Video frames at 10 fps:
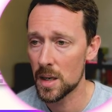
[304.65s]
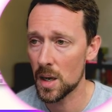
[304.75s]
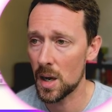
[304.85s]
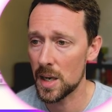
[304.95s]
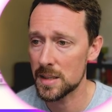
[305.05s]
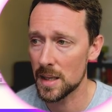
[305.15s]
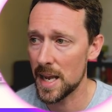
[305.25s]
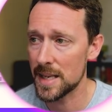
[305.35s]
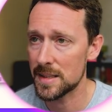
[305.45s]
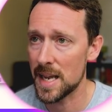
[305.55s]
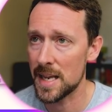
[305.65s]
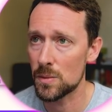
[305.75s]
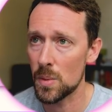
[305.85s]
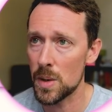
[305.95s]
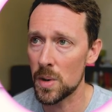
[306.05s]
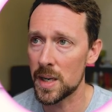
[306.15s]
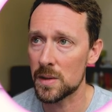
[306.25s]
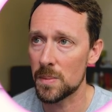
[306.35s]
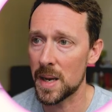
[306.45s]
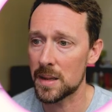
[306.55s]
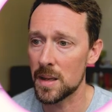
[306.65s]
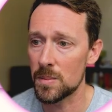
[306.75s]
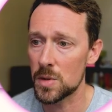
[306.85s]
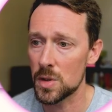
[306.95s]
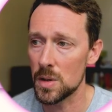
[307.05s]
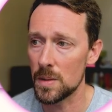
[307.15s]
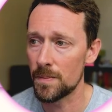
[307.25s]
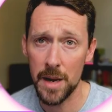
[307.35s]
cost less as we would expect them to.